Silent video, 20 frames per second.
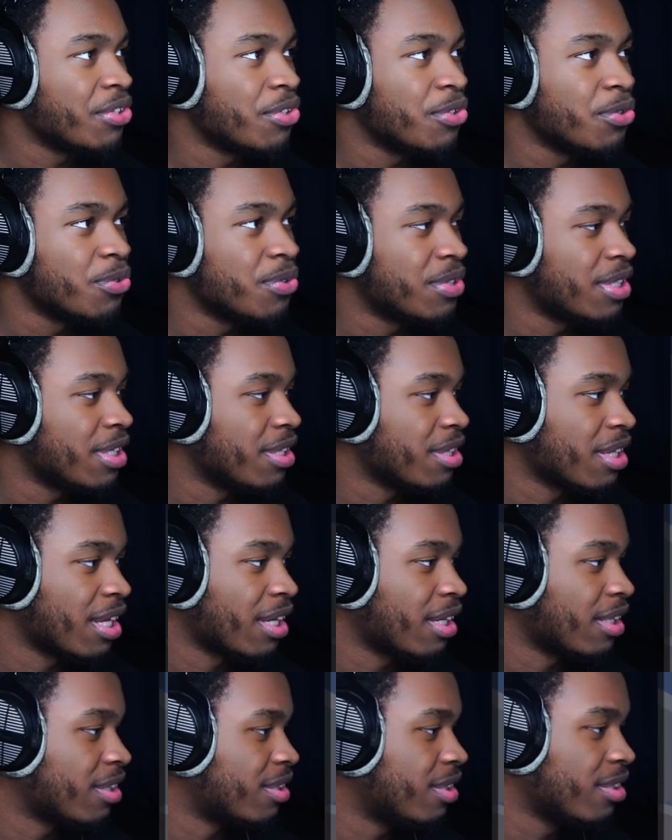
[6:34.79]
used in
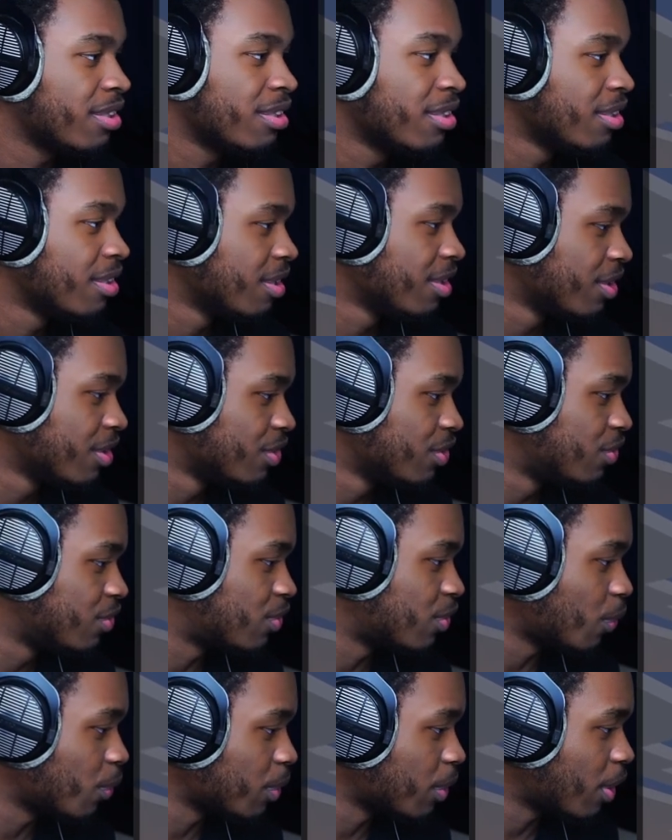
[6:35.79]
like
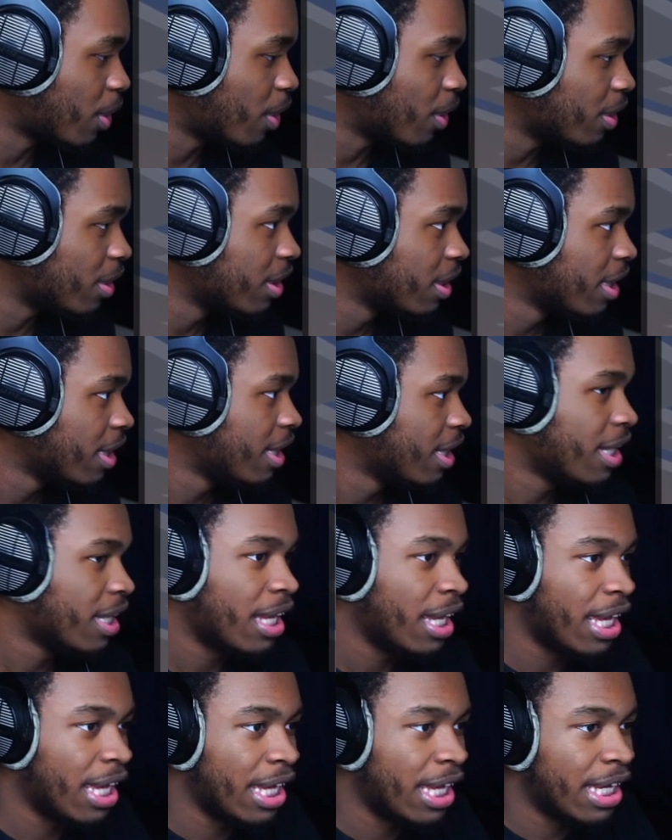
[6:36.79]
so long.
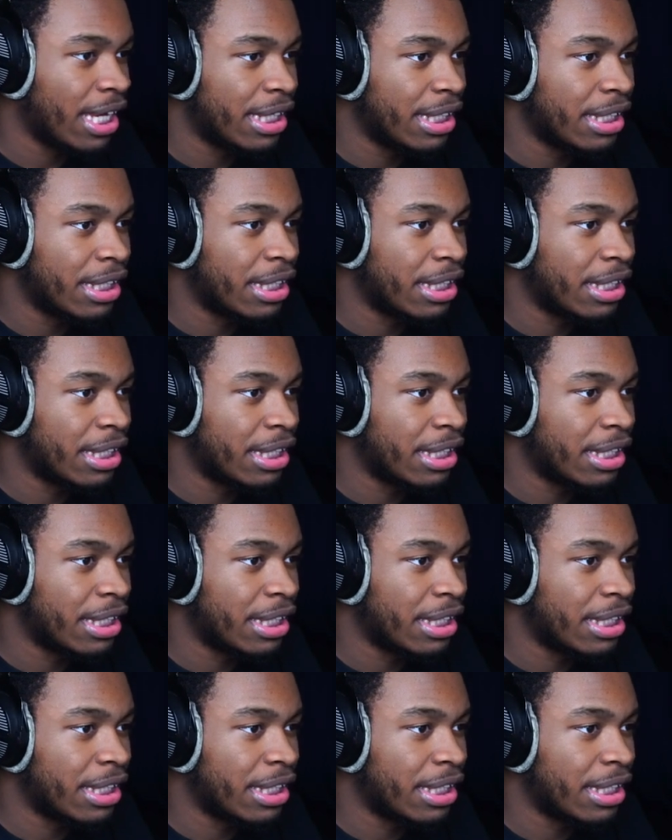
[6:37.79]
And